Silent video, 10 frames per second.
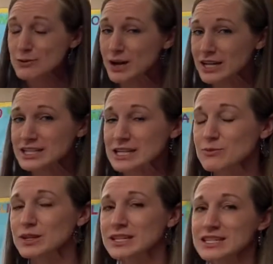washing,
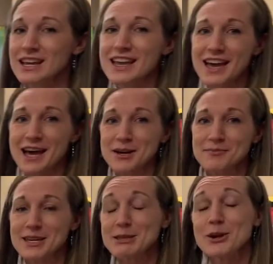which
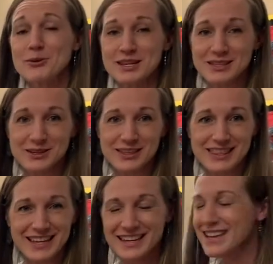is always a good
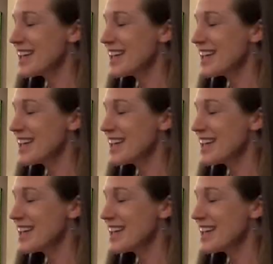thing.